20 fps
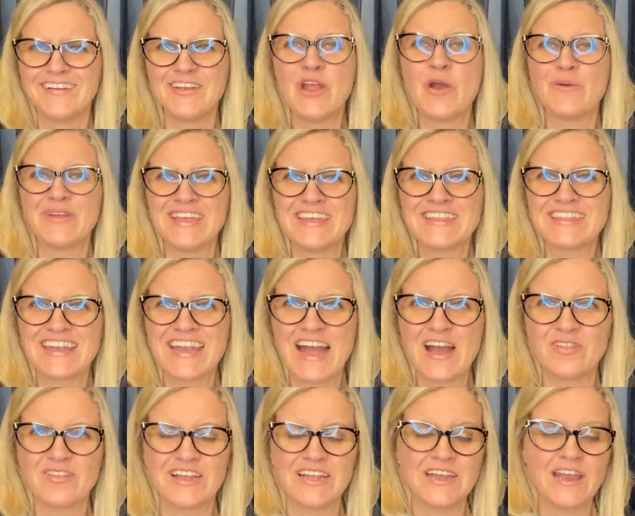No, Ethan
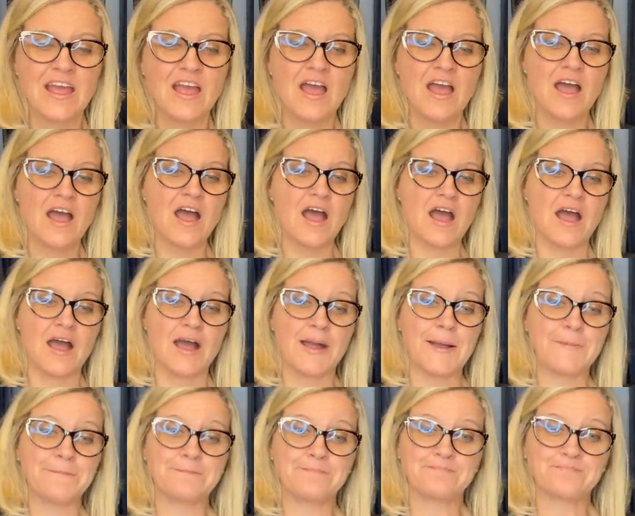Allen.
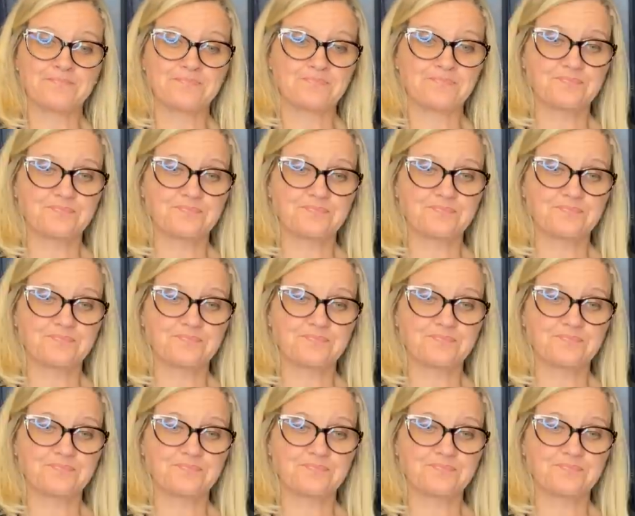Um,